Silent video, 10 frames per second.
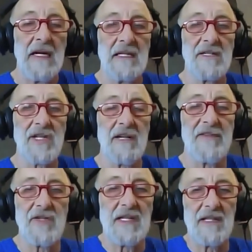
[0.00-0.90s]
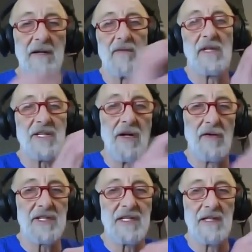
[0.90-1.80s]
Instead of using what's known
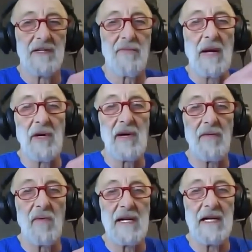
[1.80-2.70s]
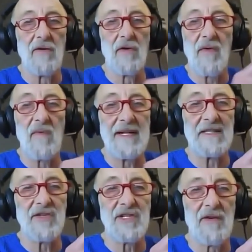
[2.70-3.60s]
as the primary ring or the
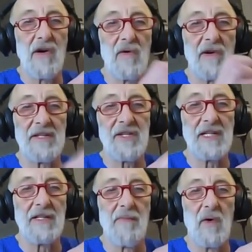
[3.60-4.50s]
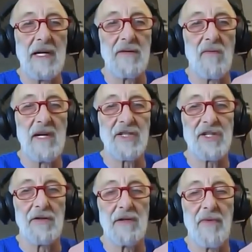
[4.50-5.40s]
ring zero or the single point
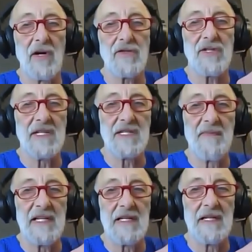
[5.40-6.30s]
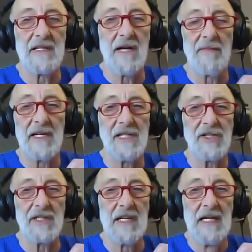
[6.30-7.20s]
register approach that's been in
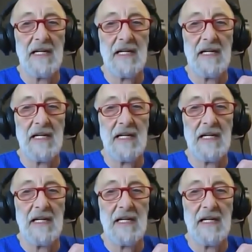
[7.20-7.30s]
domination